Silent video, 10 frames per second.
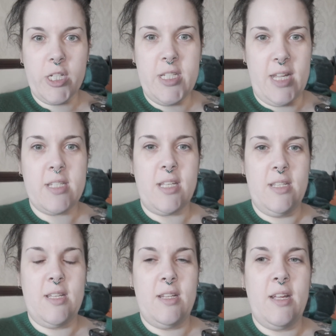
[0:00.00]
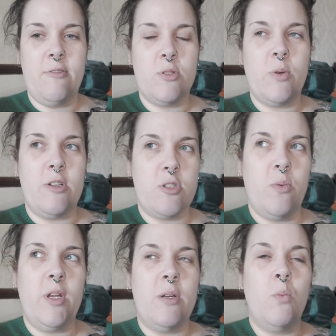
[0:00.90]
desk is in there as well.
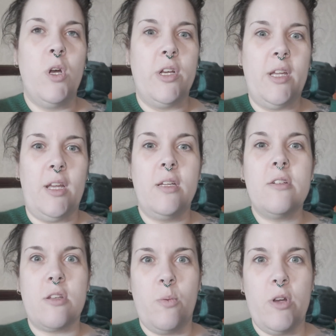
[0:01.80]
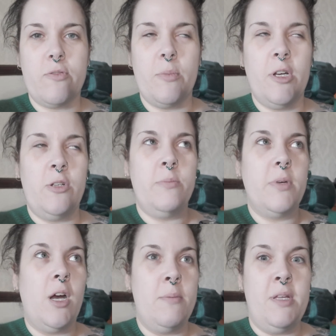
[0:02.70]
So when I'm working, because I work from
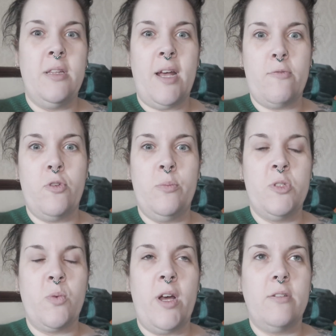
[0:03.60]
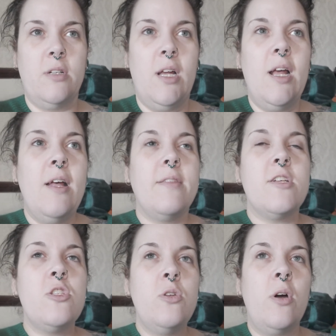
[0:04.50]
home, I'm in that room as well.
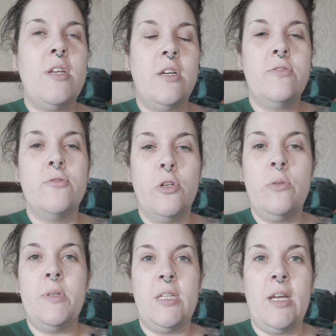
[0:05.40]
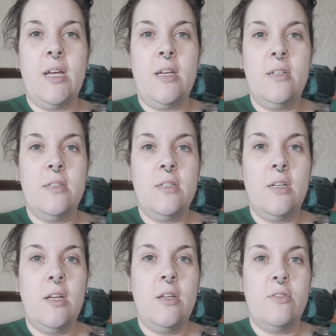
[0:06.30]
There's not enough room in there
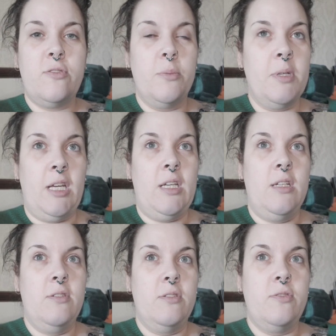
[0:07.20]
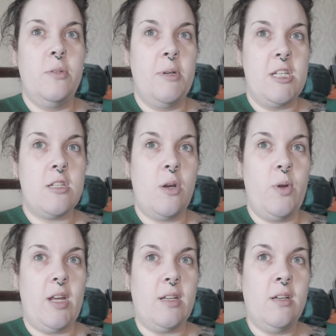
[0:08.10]
for me, for my
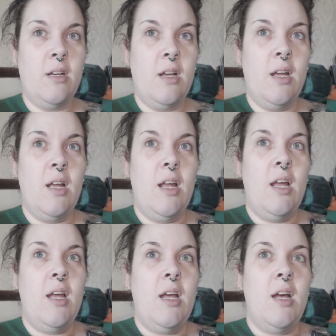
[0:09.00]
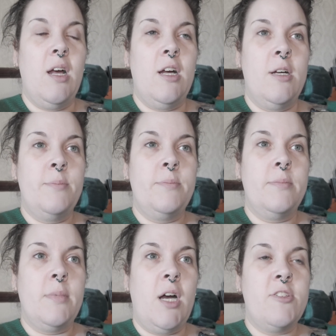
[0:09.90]
sewing.
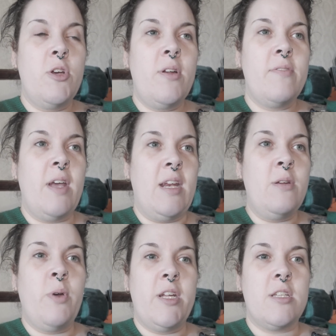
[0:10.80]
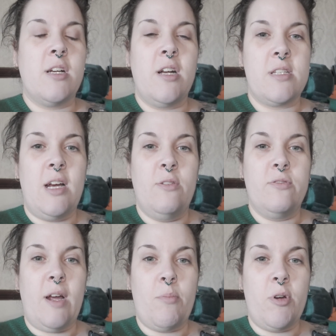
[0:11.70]
I don't have anywhere to cut out
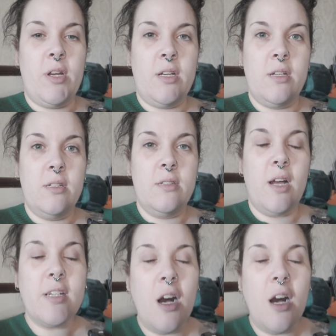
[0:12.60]
fabric. I